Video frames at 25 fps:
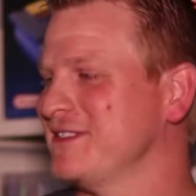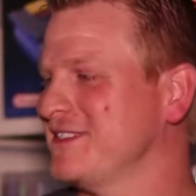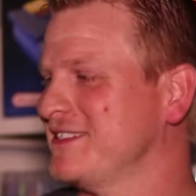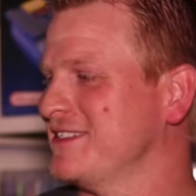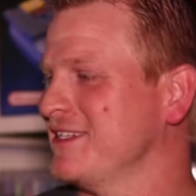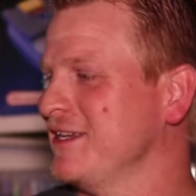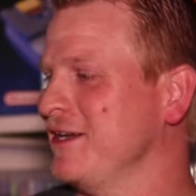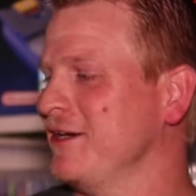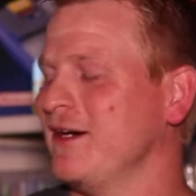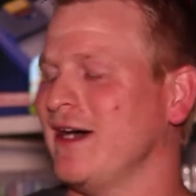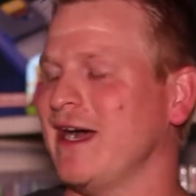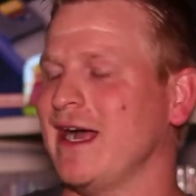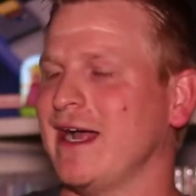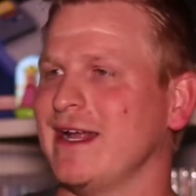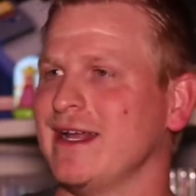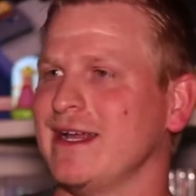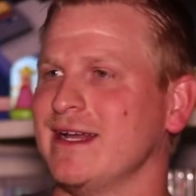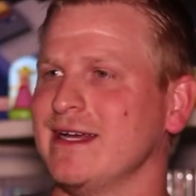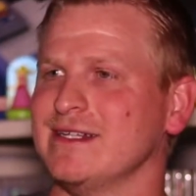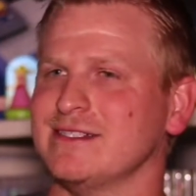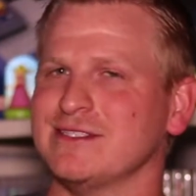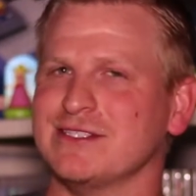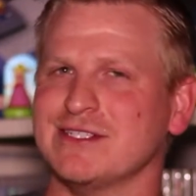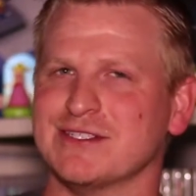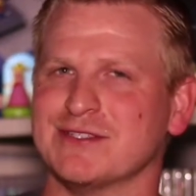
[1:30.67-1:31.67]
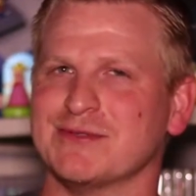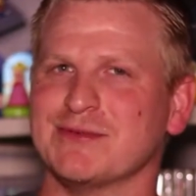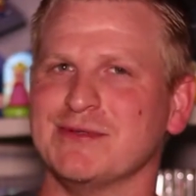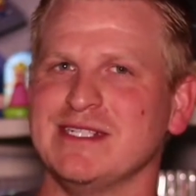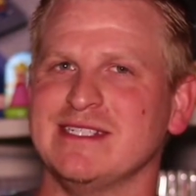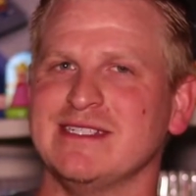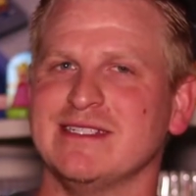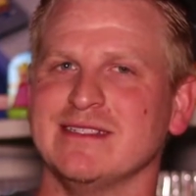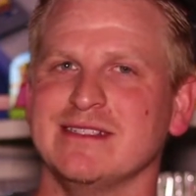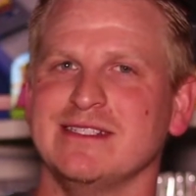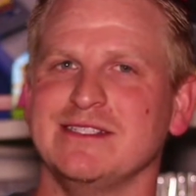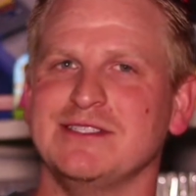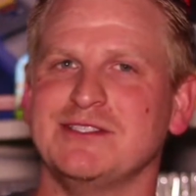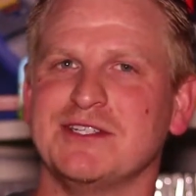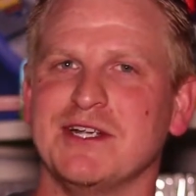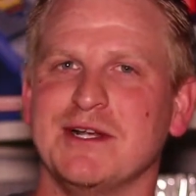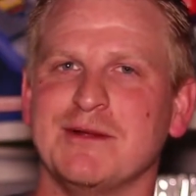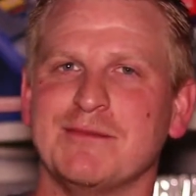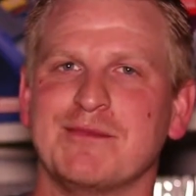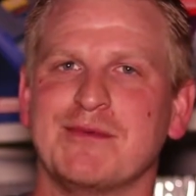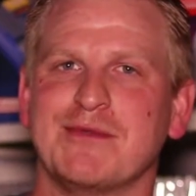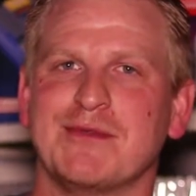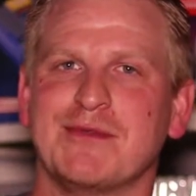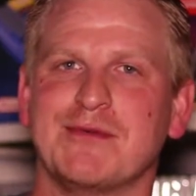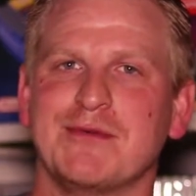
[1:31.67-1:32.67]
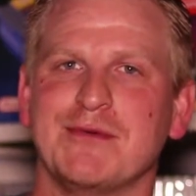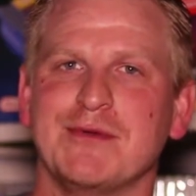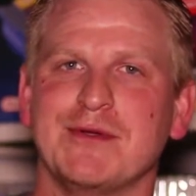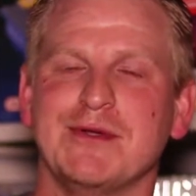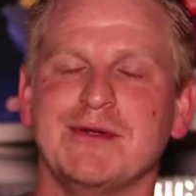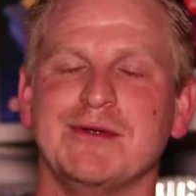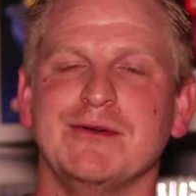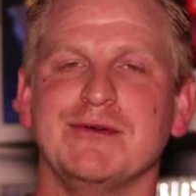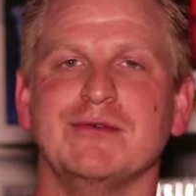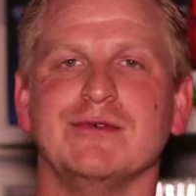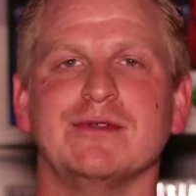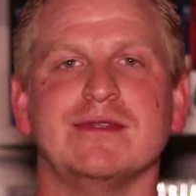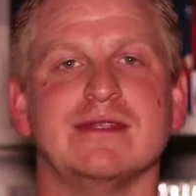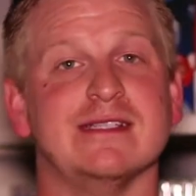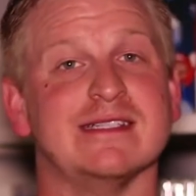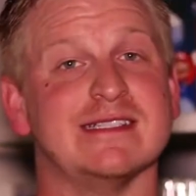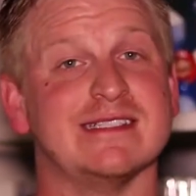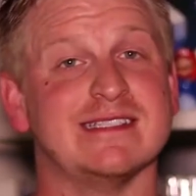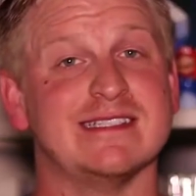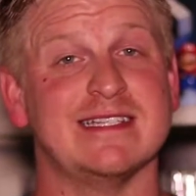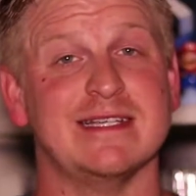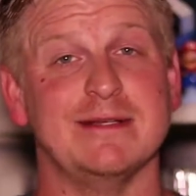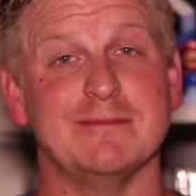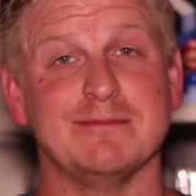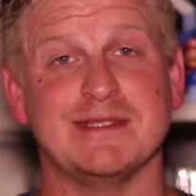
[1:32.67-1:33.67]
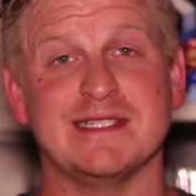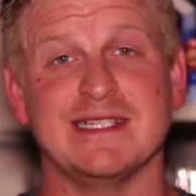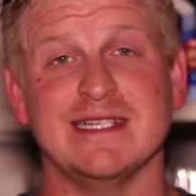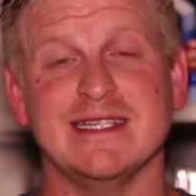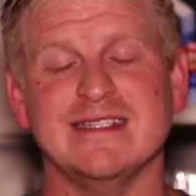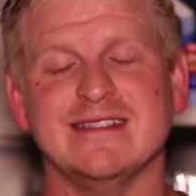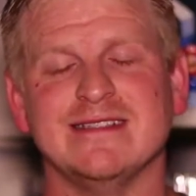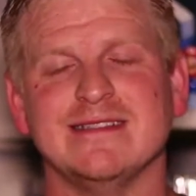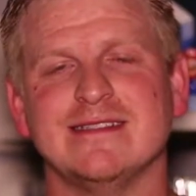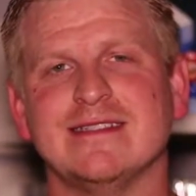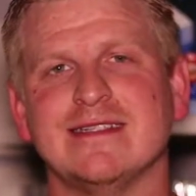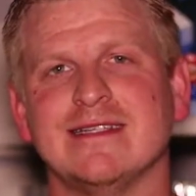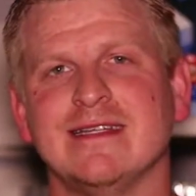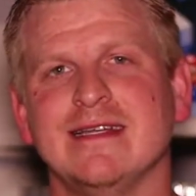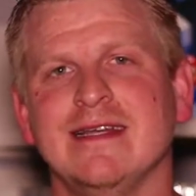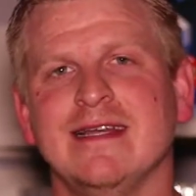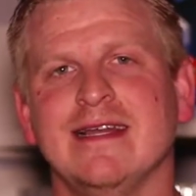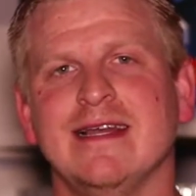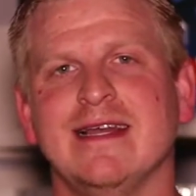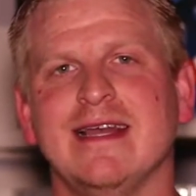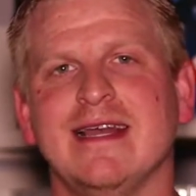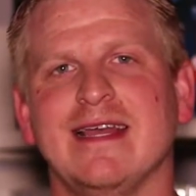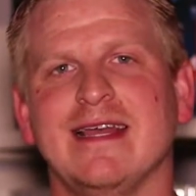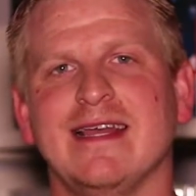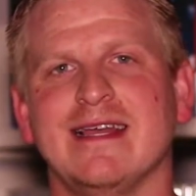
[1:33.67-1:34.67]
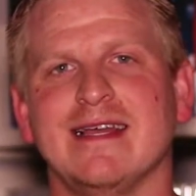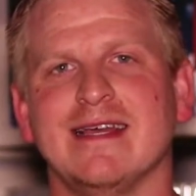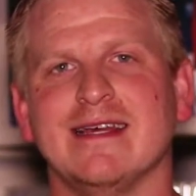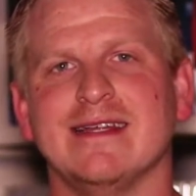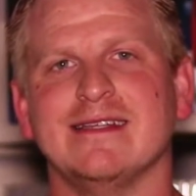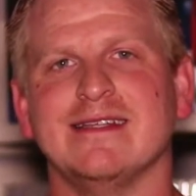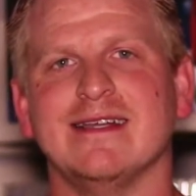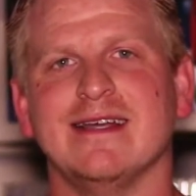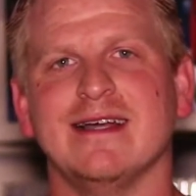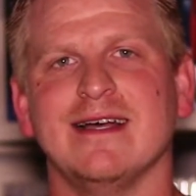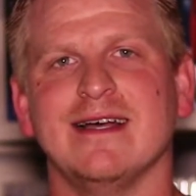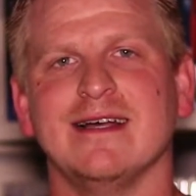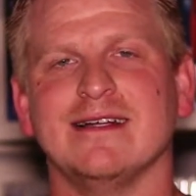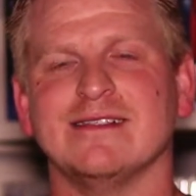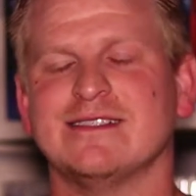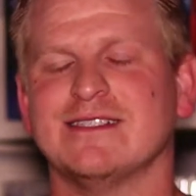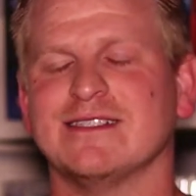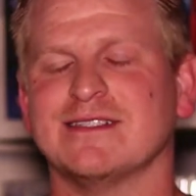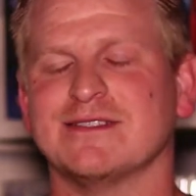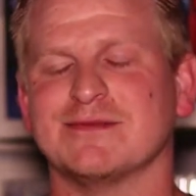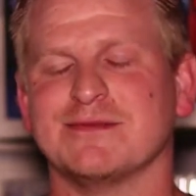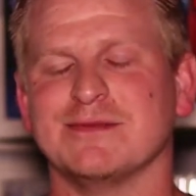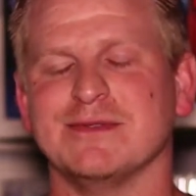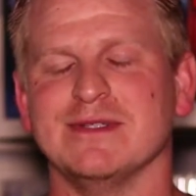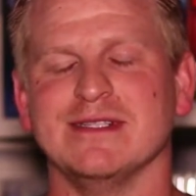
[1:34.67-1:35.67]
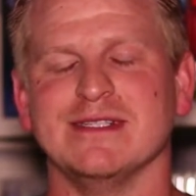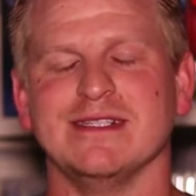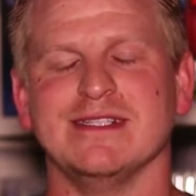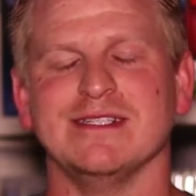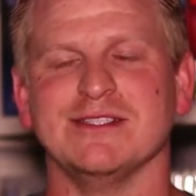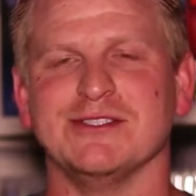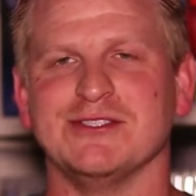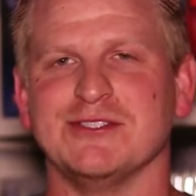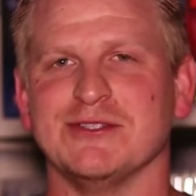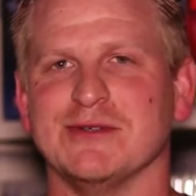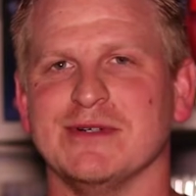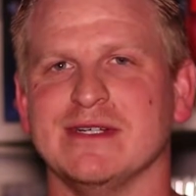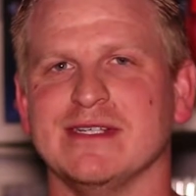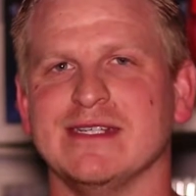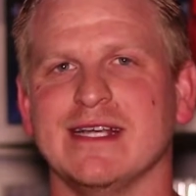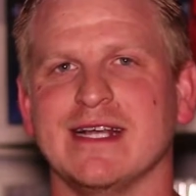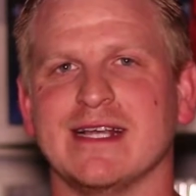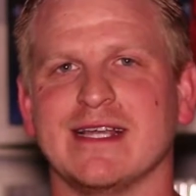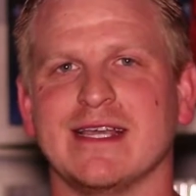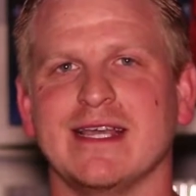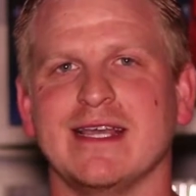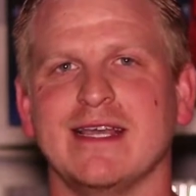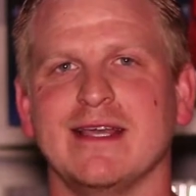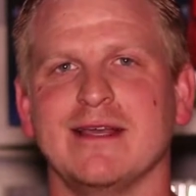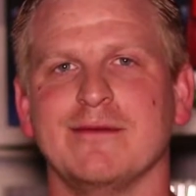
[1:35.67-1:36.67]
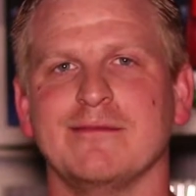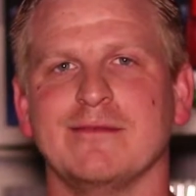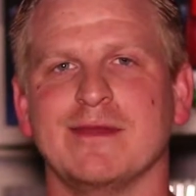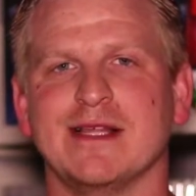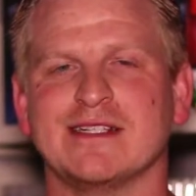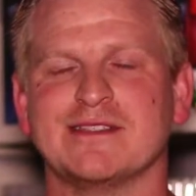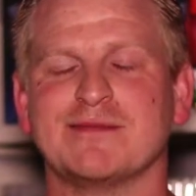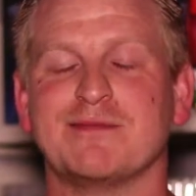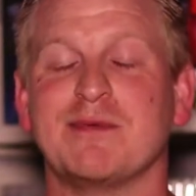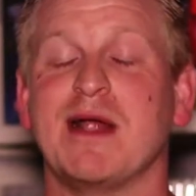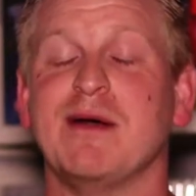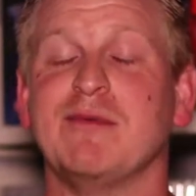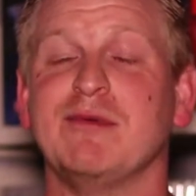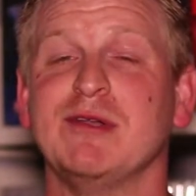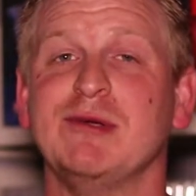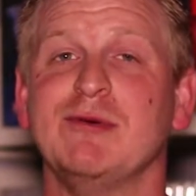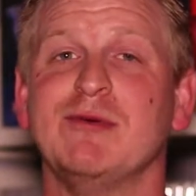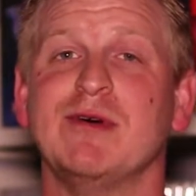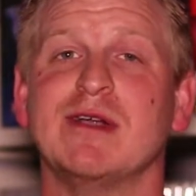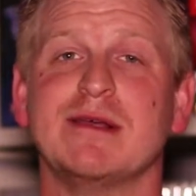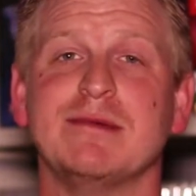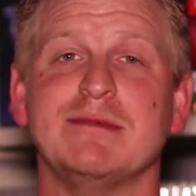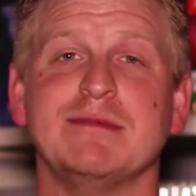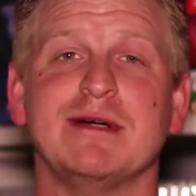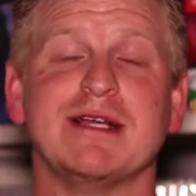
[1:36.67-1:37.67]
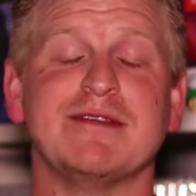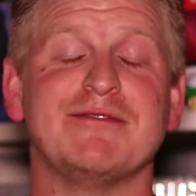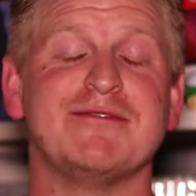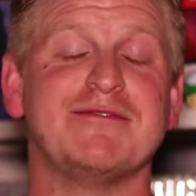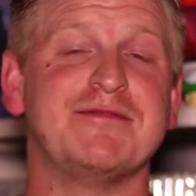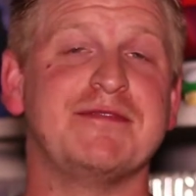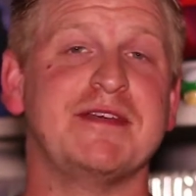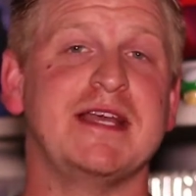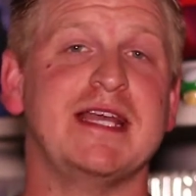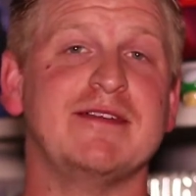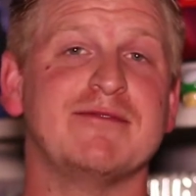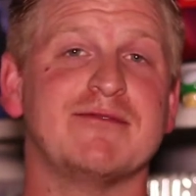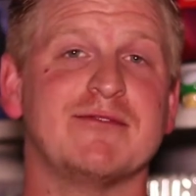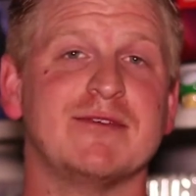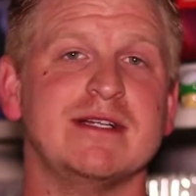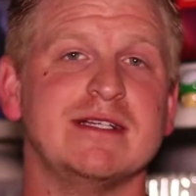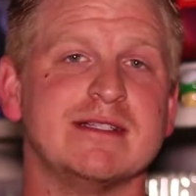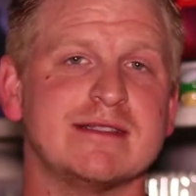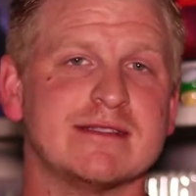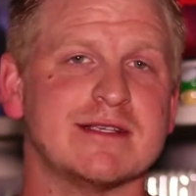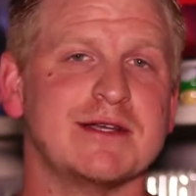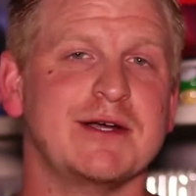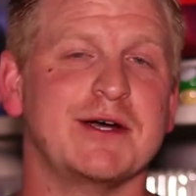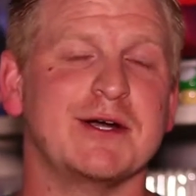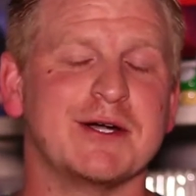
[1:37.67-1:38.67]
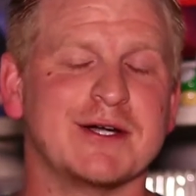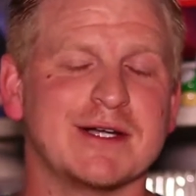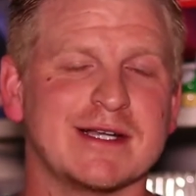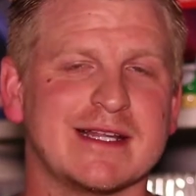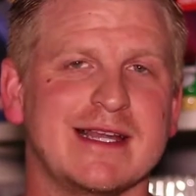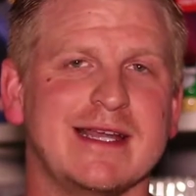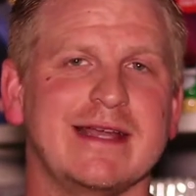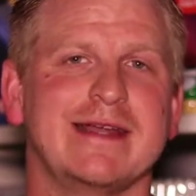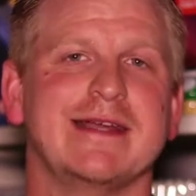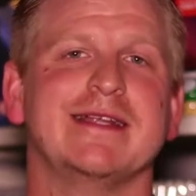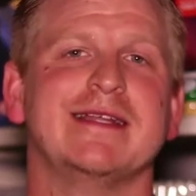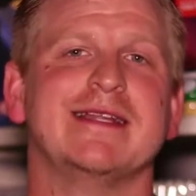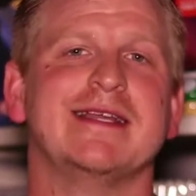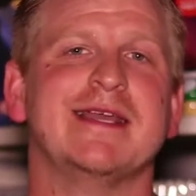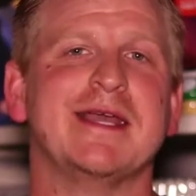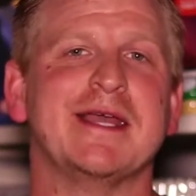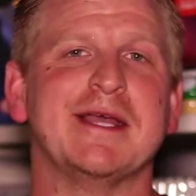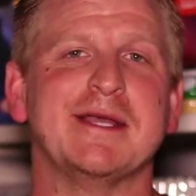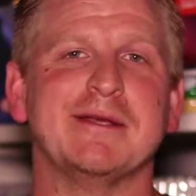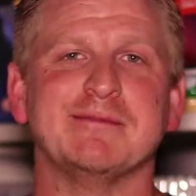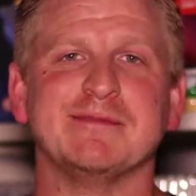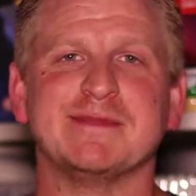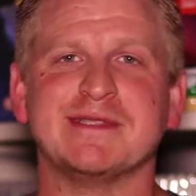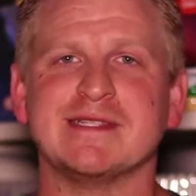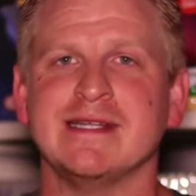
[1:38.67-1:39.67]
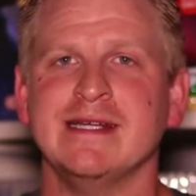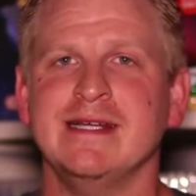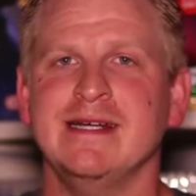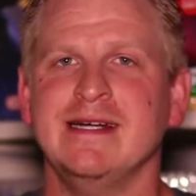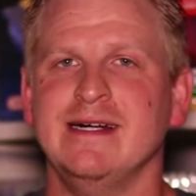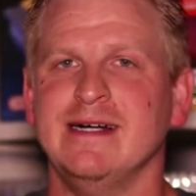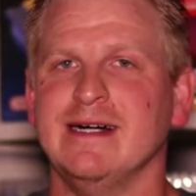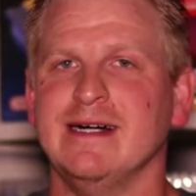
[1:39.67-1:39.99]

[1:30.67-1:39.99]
So I just recently jumped through The Simpsons and just really enjoy that game. That's probably one of my favorite arcade games.